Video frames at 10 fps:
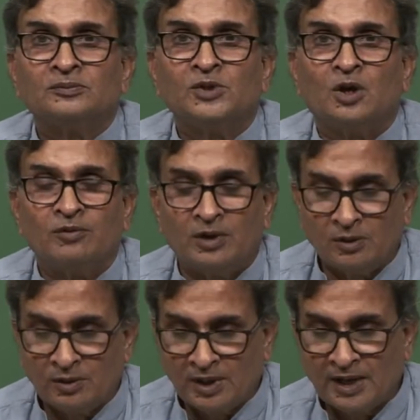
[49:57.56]
Now, we are
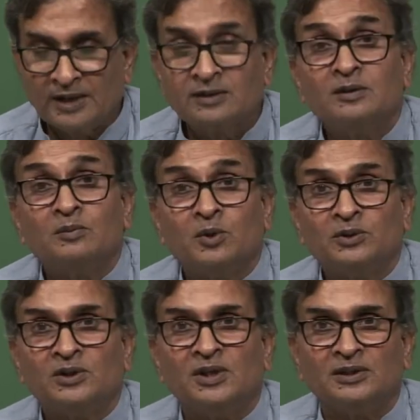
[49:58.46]
looking at
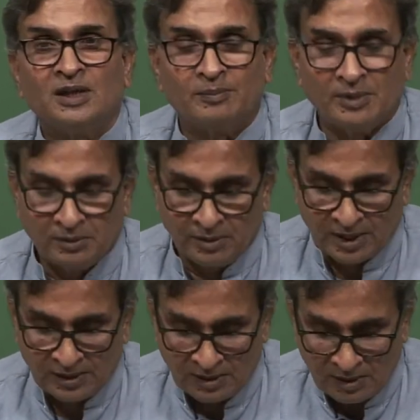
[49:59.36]
both the things happening together.